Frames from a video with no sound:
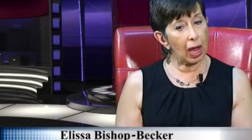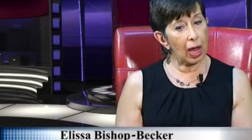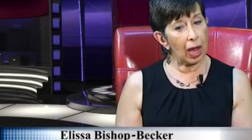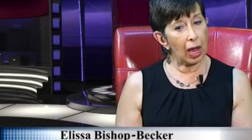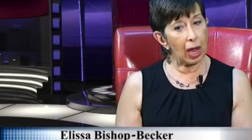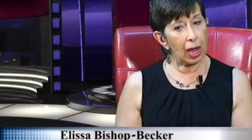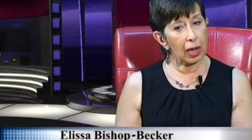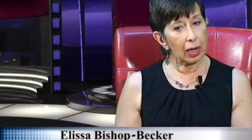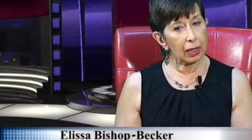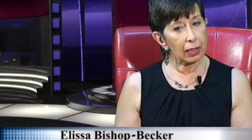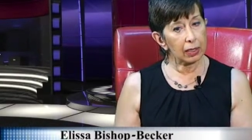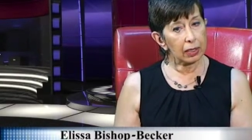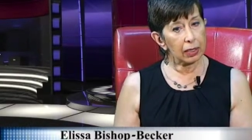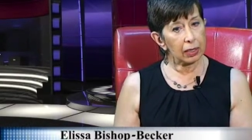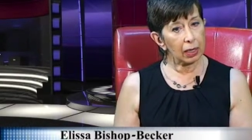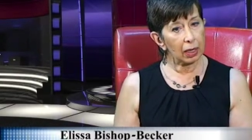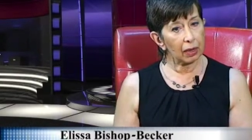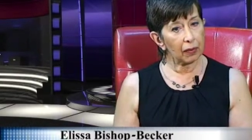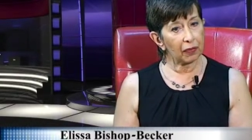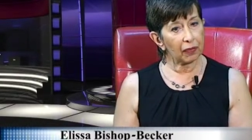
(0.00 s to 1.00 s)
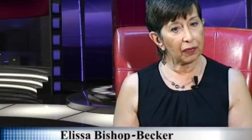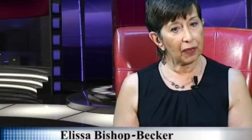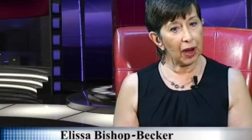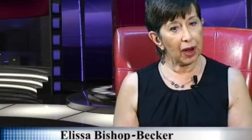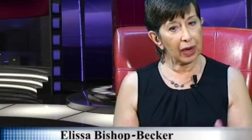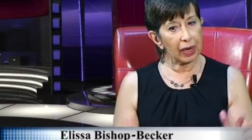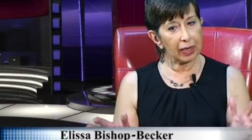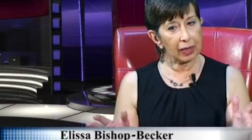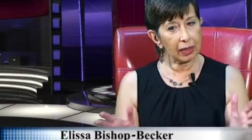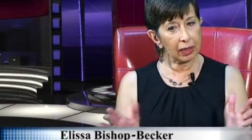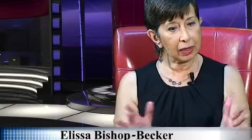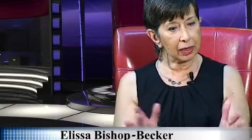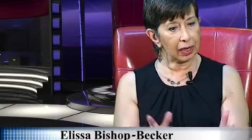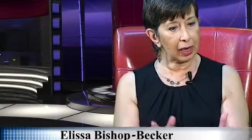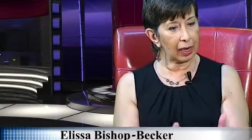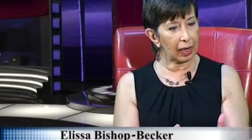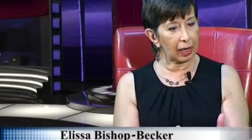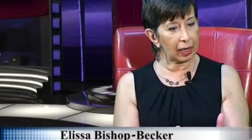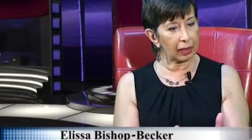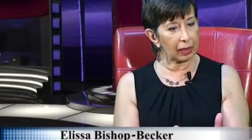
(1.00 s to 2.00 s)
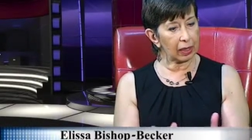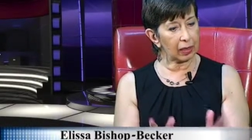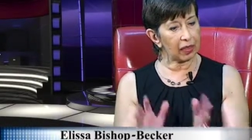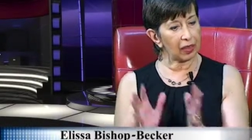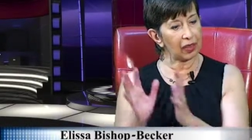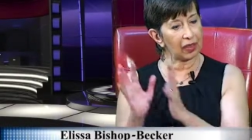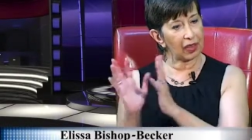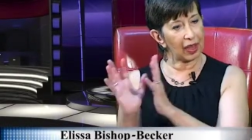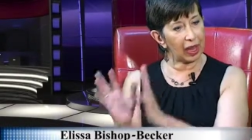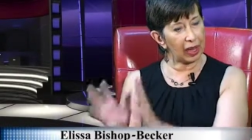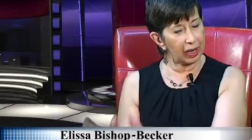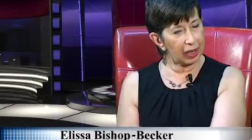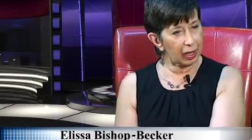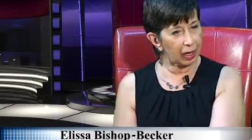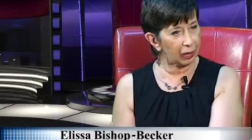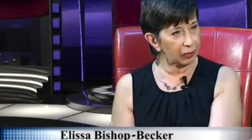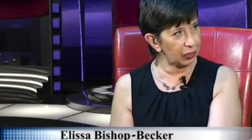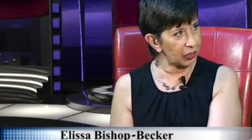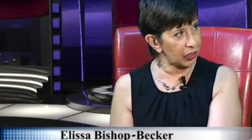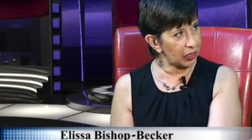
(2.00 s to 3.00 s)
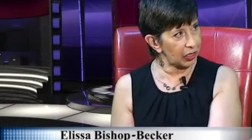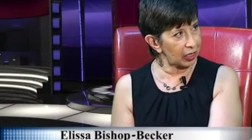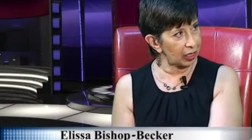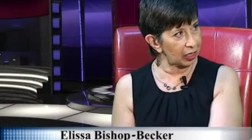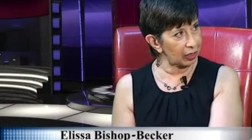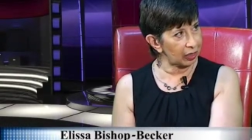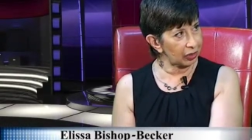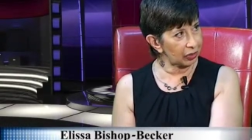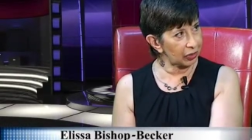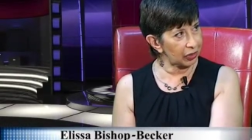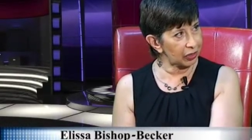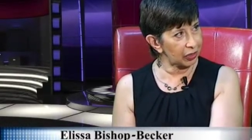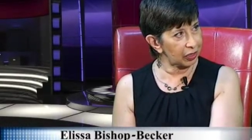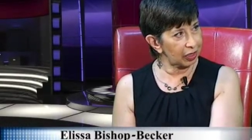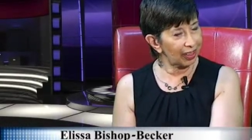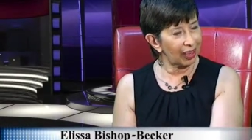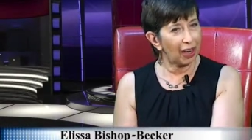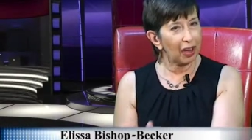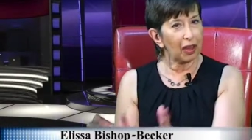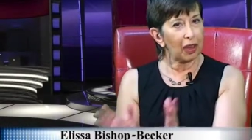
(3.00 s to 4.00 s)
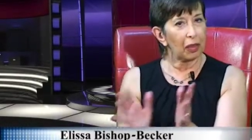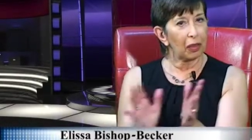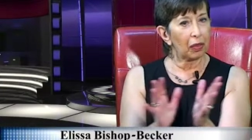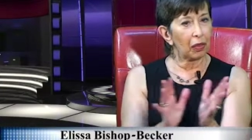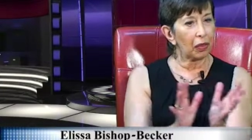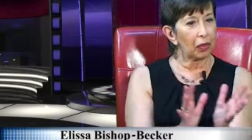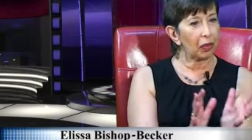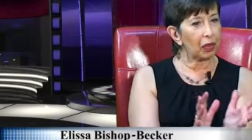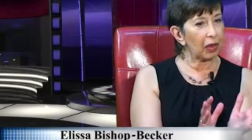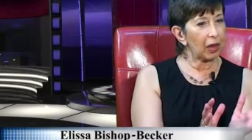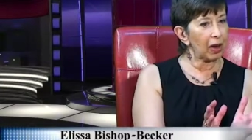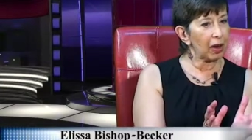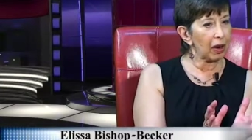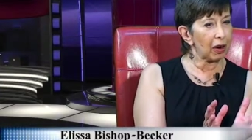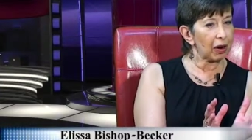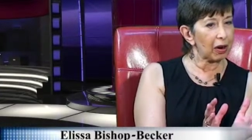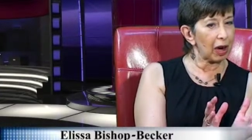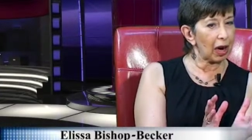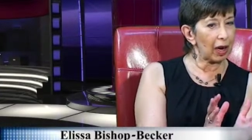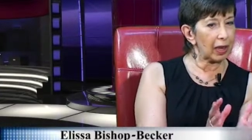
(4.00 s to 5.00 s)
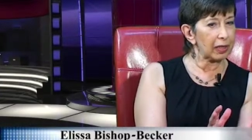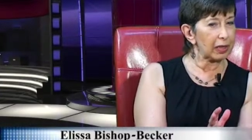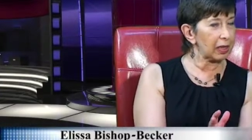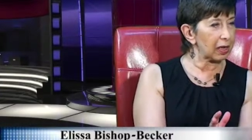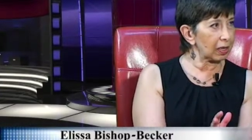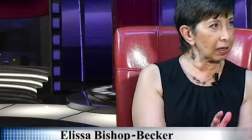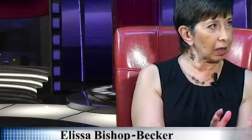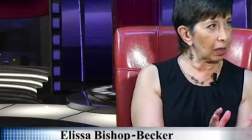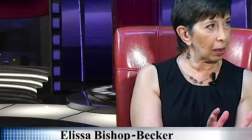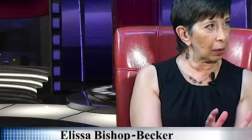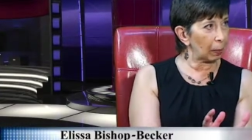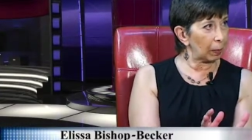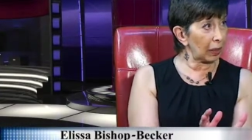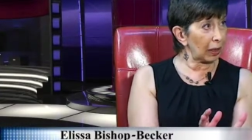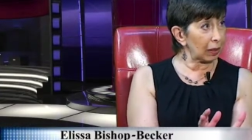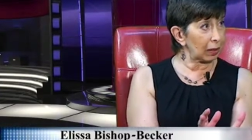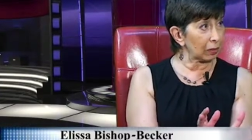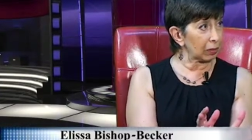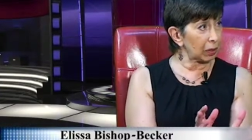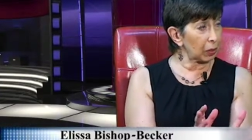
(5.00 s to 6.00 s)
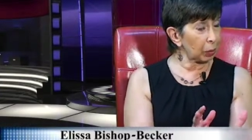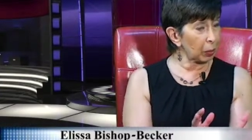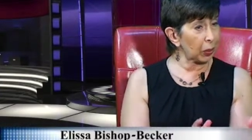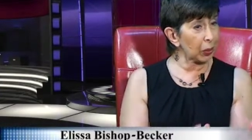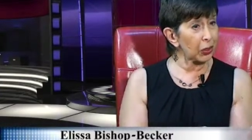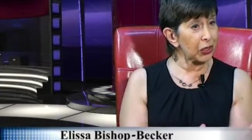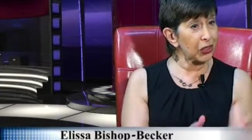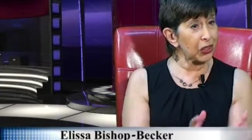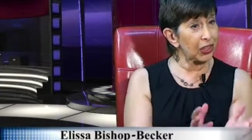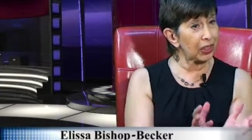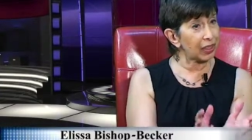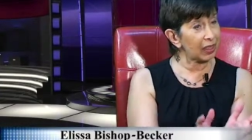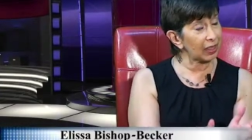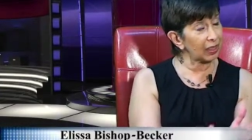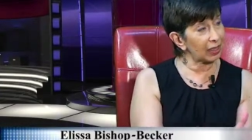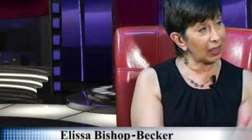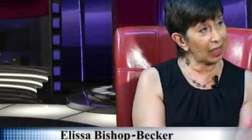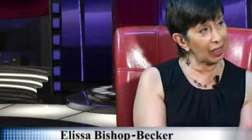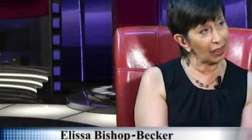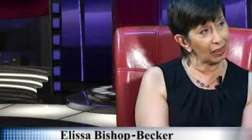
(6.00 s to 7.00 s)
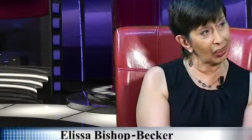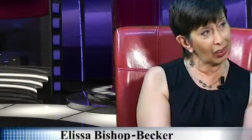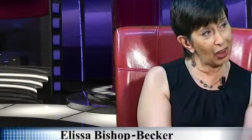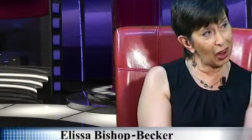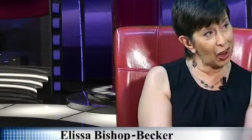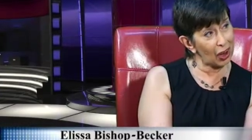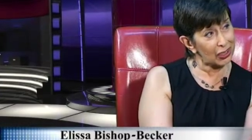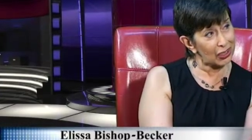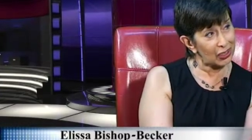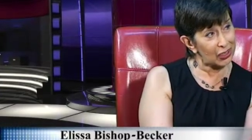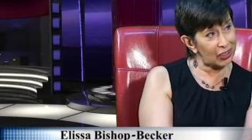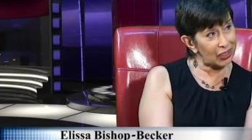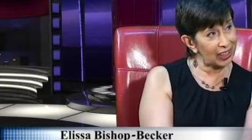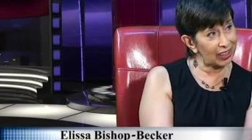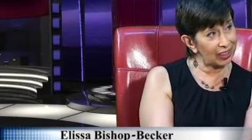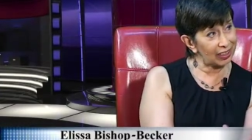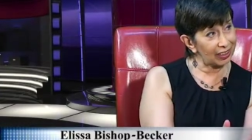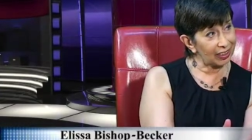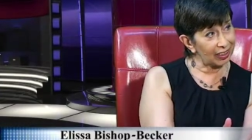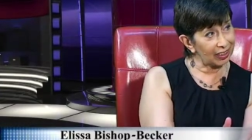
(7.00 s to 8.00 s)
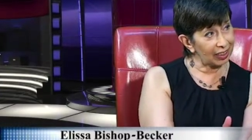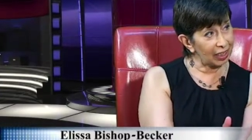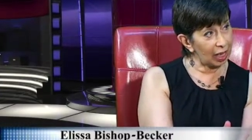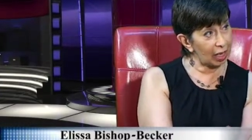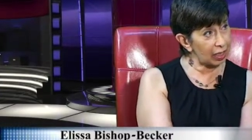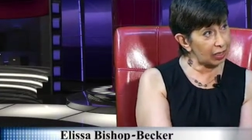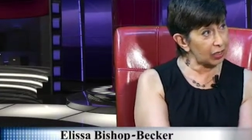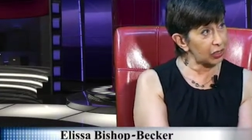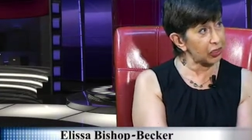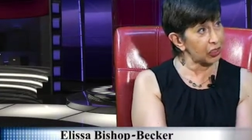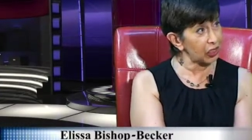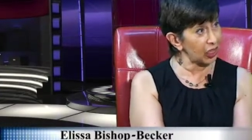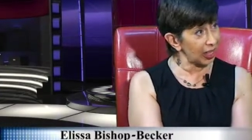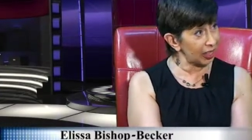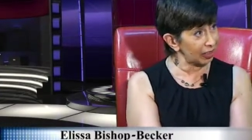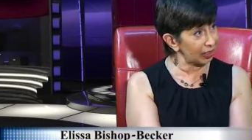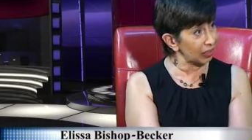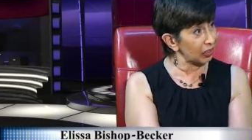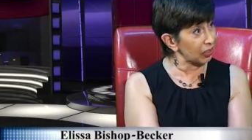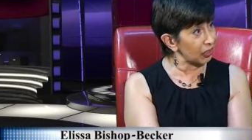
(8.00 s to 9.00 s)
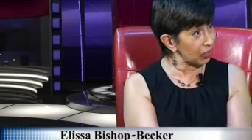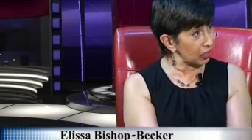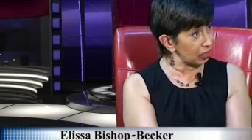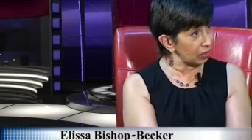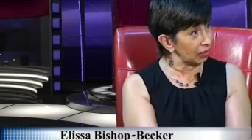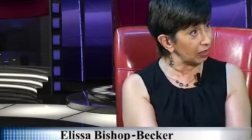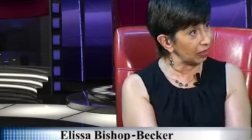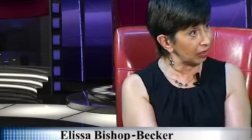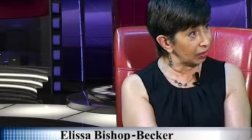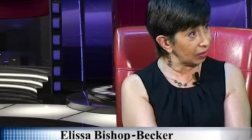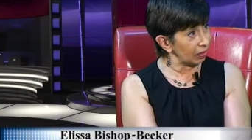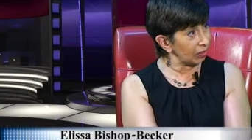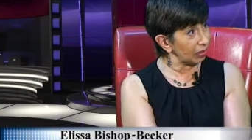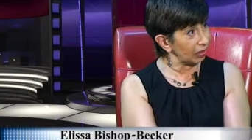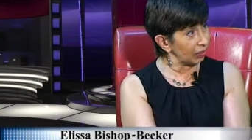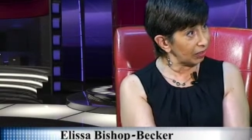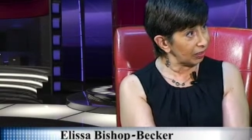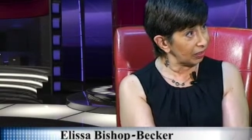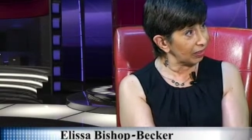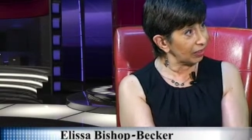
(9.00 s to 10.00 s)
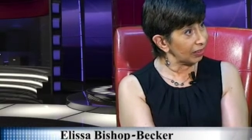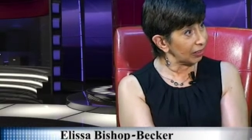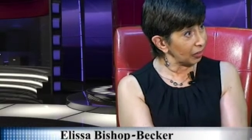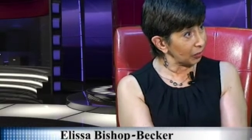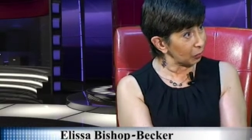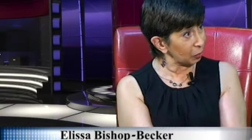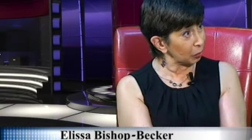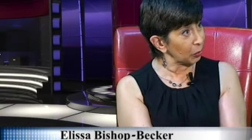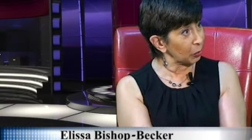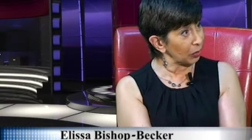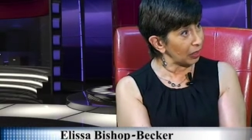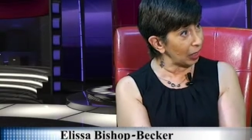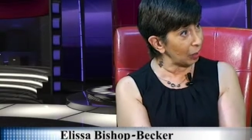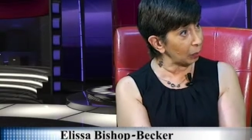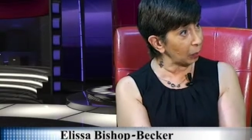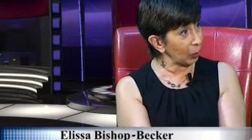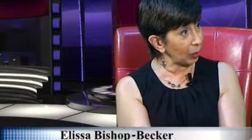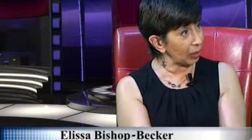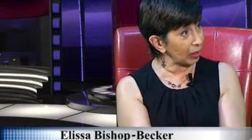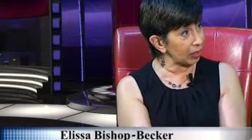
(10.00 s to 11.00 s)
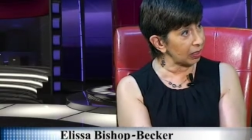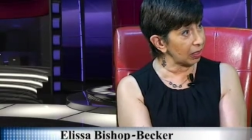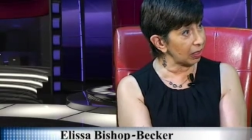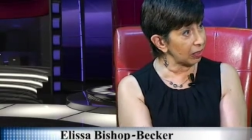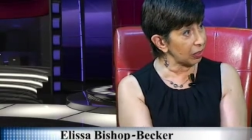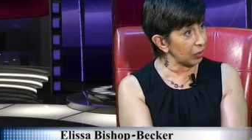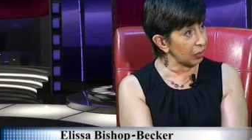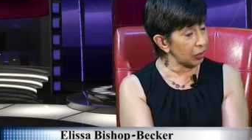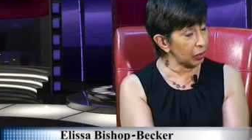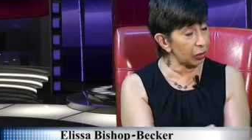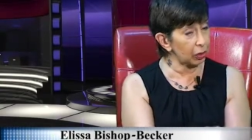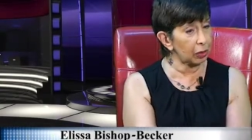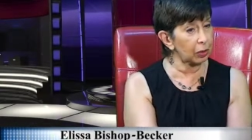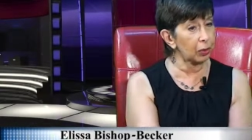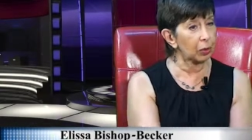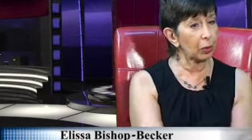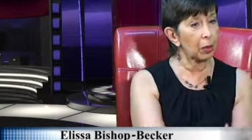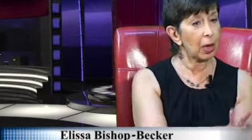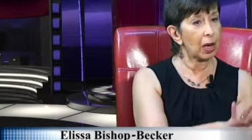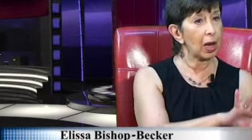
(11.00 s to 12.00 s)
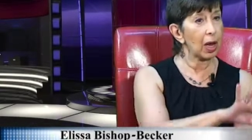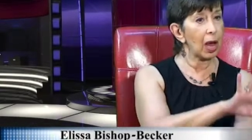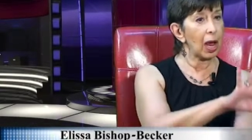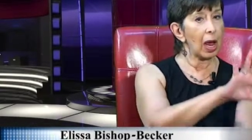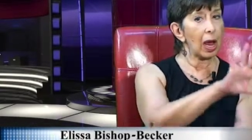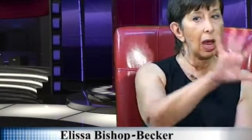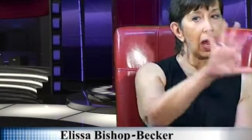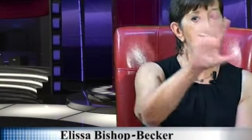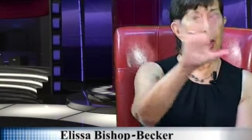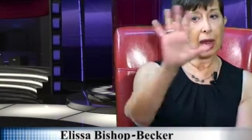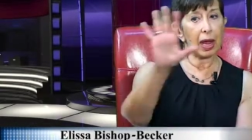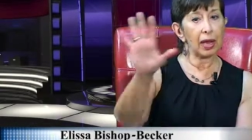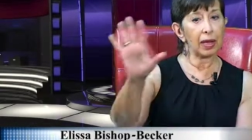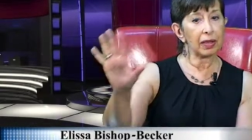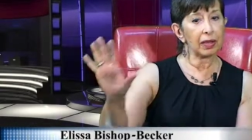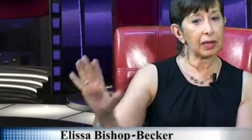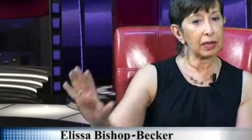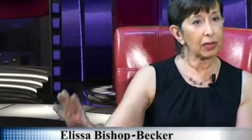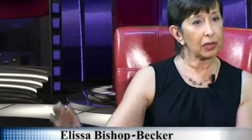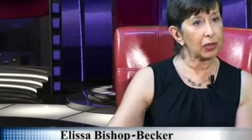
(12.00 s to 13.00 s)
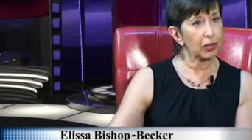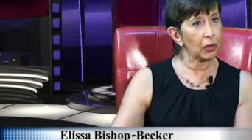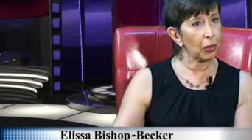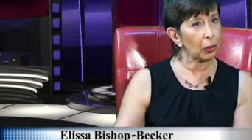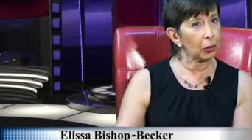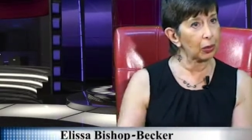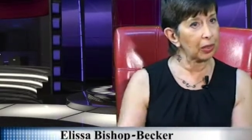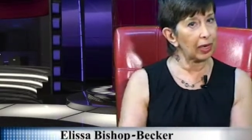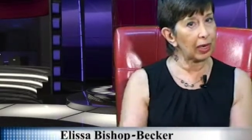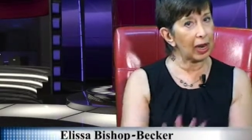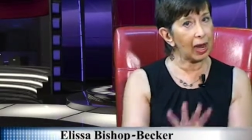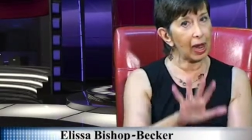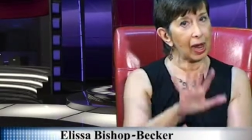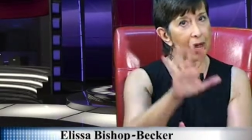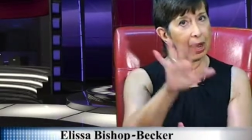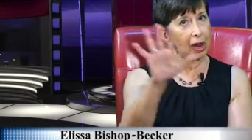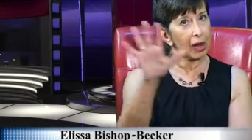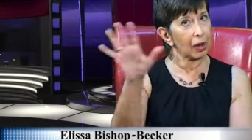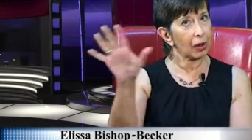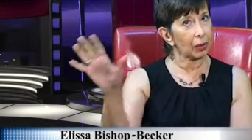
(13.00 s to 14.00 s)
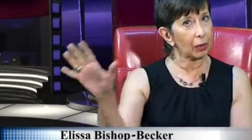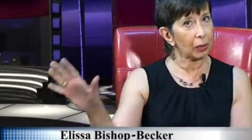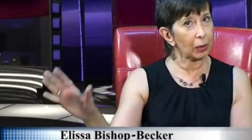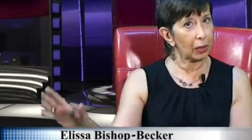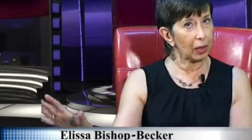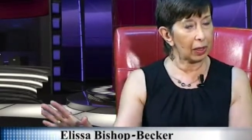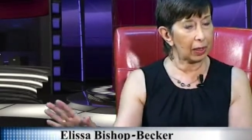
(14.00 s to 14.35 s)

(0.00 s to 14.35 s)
And find that they have changed their idea about the person that they lost has changed through that process too. And so now